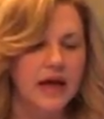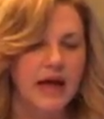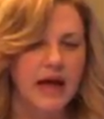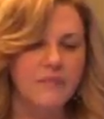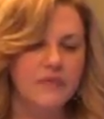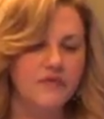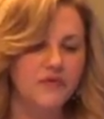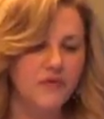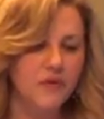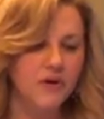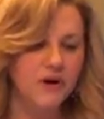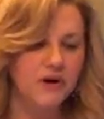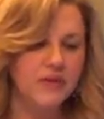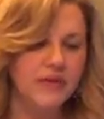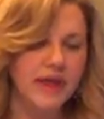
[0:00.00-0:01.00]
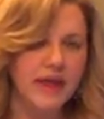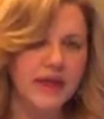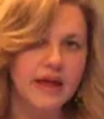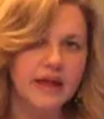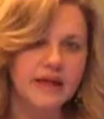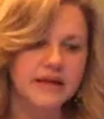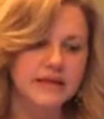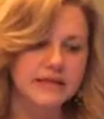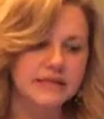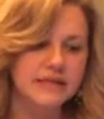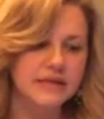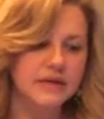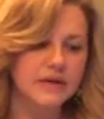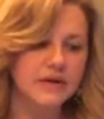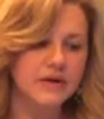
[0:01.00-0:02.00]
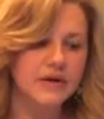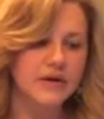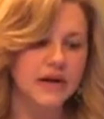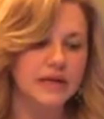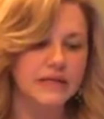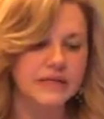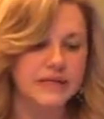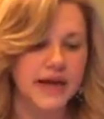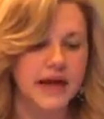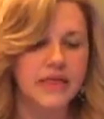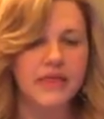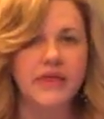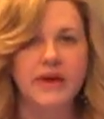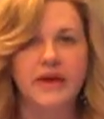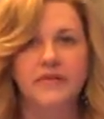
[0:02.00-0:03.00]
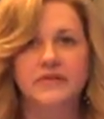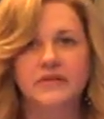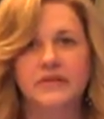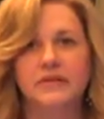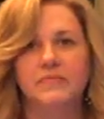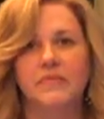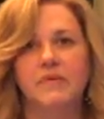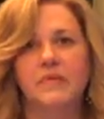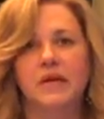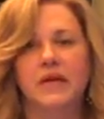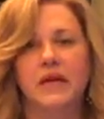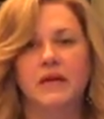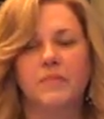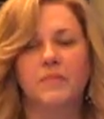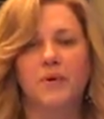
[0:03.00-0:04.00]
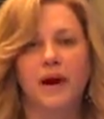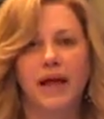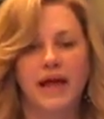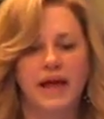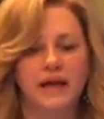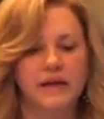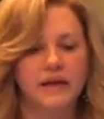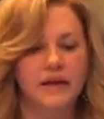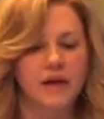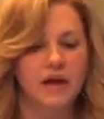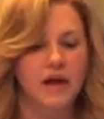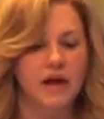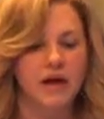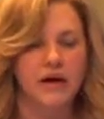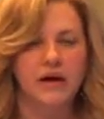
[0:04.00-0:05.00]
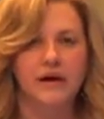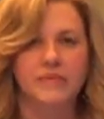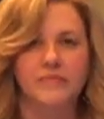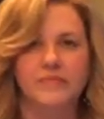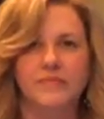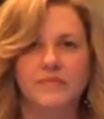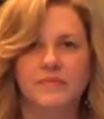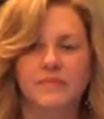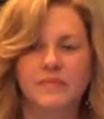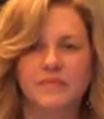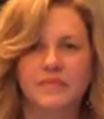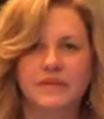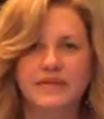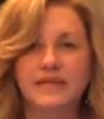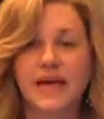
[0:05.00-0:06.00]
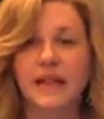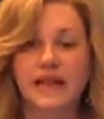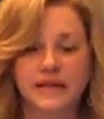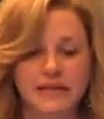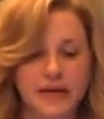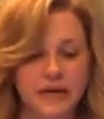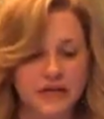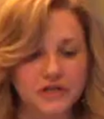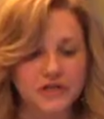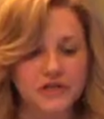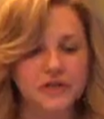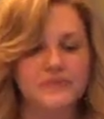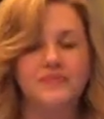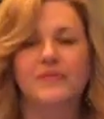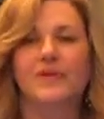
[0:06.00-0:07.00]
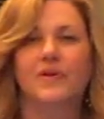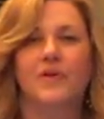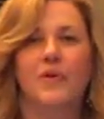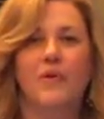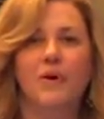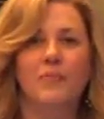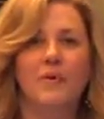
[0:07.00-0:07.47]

And before they consider a design theft, mimicking a brand, selling danger, or